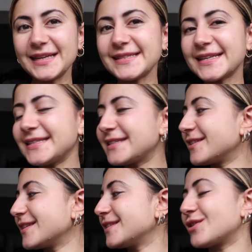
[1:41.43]
let's get
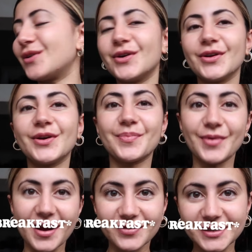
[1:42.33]
started on
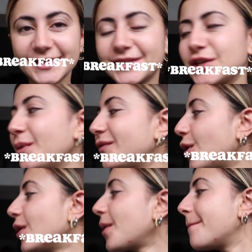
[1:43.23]
breakfast. So we've
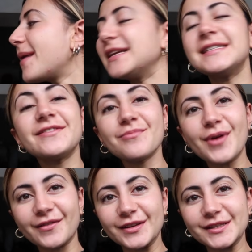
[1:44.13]
got many different
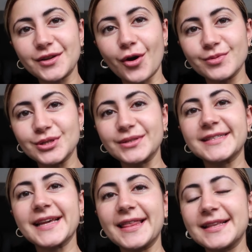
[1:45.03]
breakfast
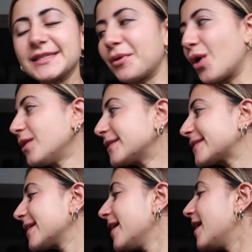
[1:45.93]
options in this box.